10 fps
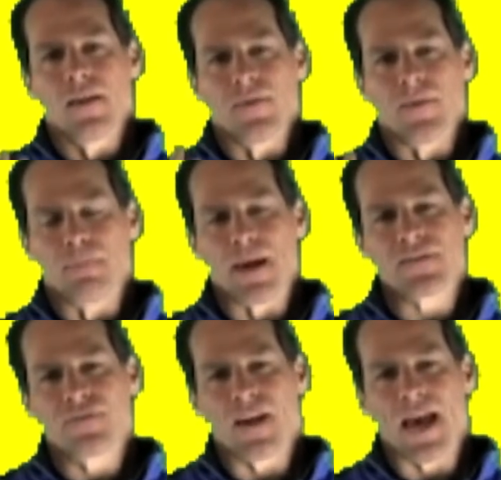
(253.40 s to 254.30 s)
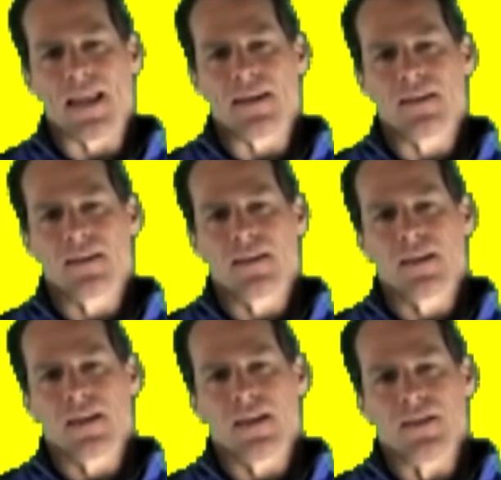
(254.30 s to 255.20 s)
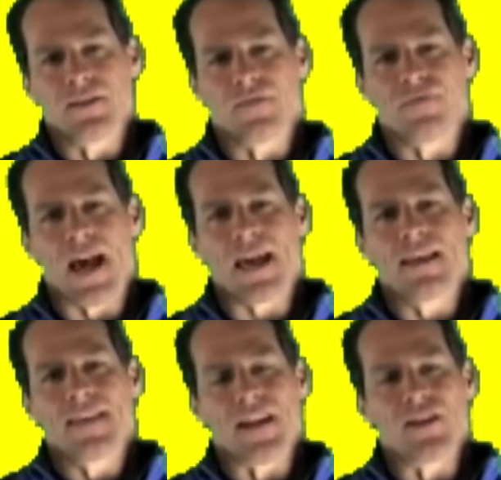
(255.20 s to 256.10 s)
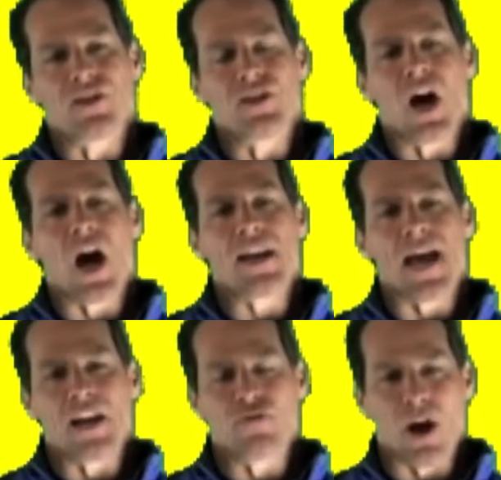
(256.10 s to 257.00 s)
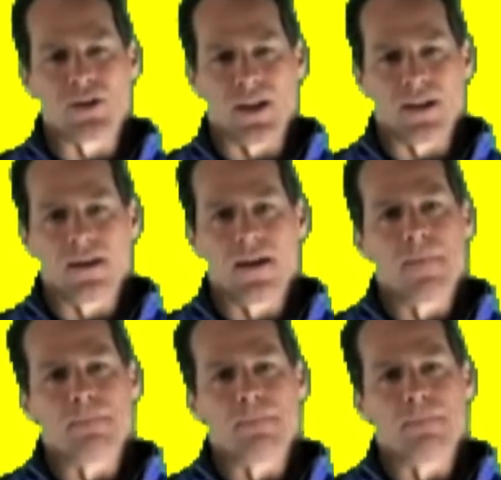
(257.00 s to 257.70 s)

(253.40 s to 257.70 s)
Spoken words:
The best fat is the fat that is non-hydrogenated.